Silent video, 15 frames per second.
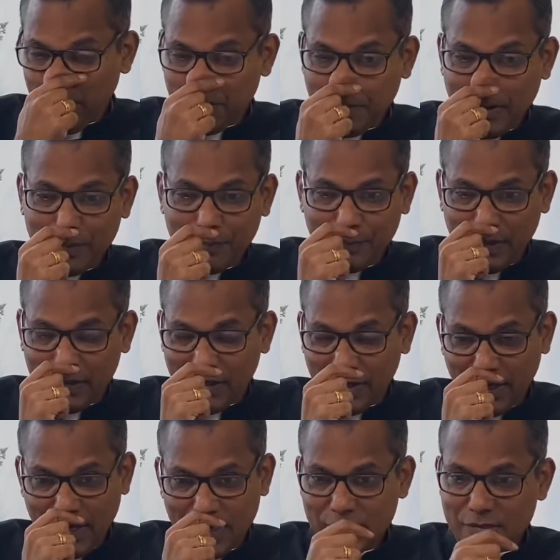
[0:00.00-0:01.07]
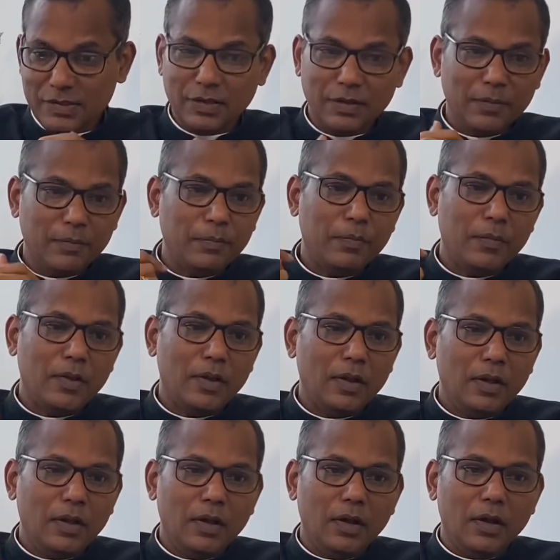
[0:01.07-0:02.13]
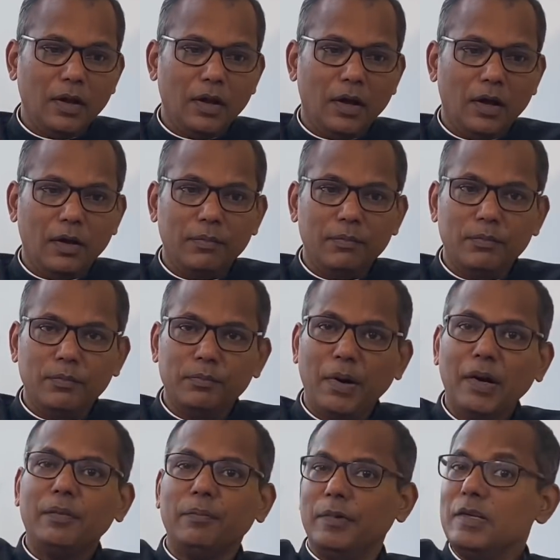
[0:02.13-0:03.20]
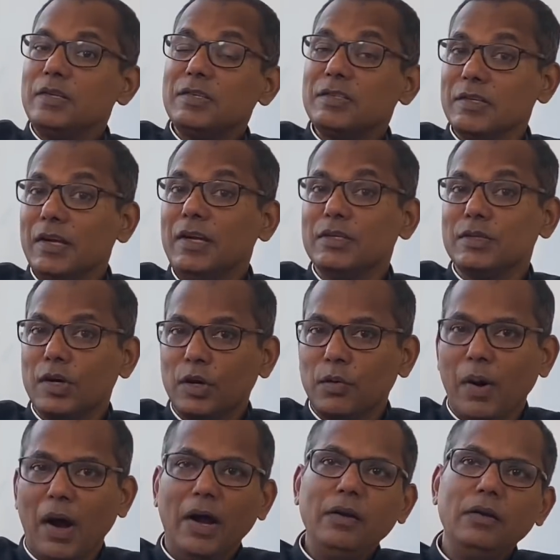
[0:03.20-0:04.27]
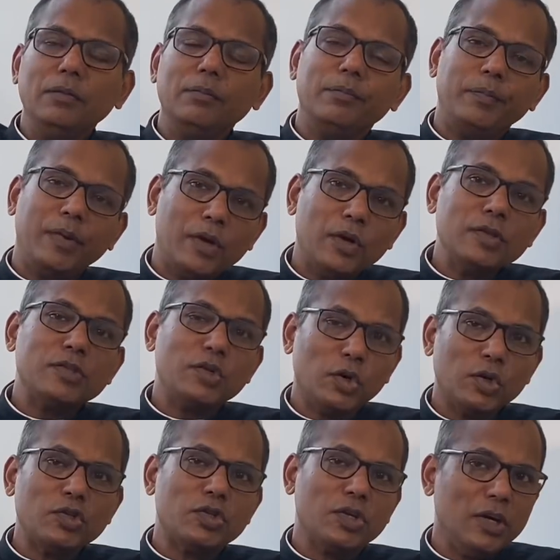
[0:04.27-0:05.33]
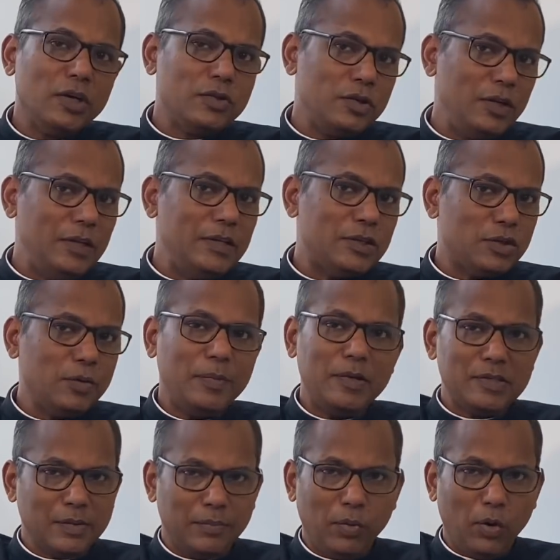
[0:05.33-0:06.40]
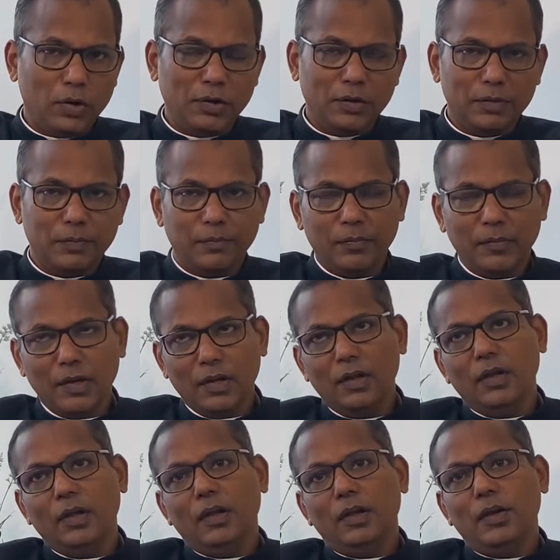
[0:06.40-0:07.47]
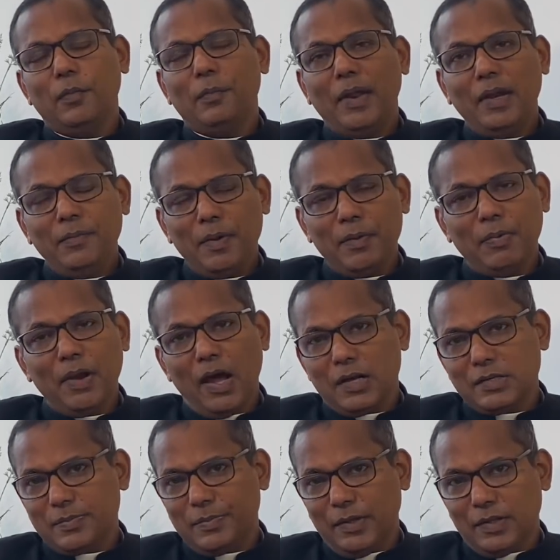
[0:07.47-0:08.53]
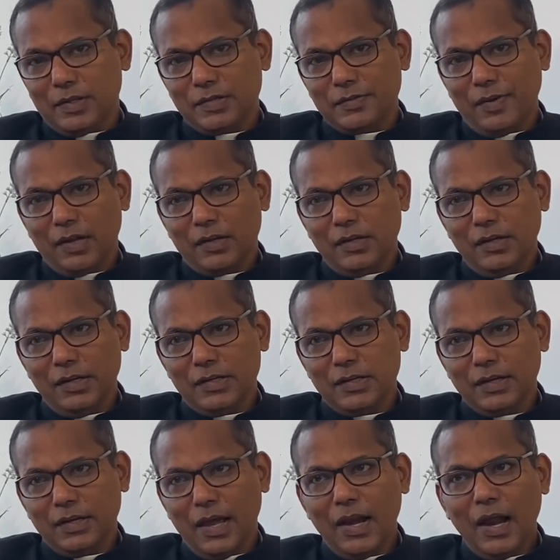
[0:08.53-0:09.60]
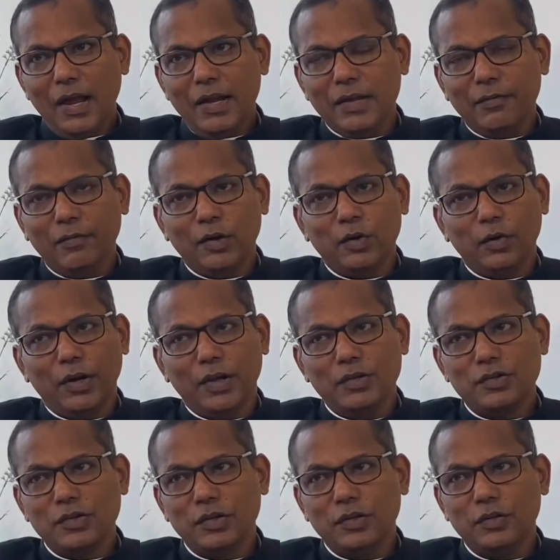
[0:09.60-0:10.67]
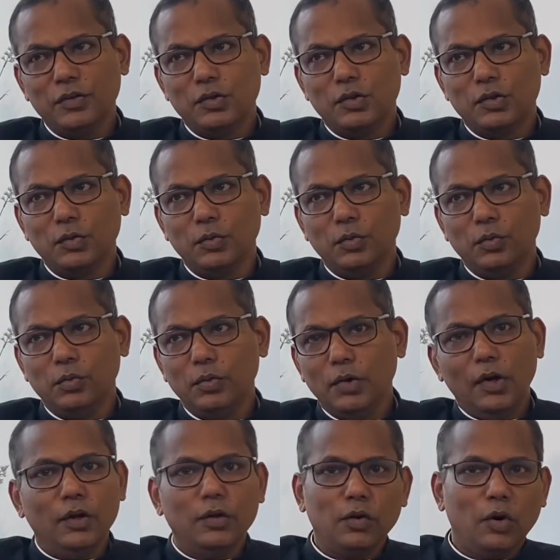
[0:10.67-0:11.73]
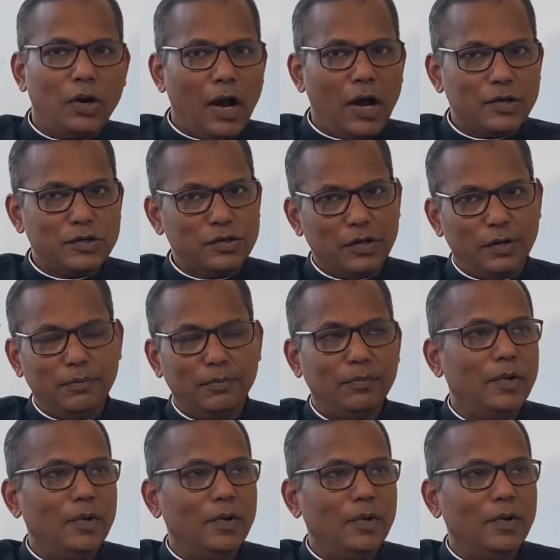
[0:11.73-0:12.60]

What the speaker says: be the case. But this is required because your church needs to be supported. Now, many people ask me this: Father, can I give a donation to your ashram,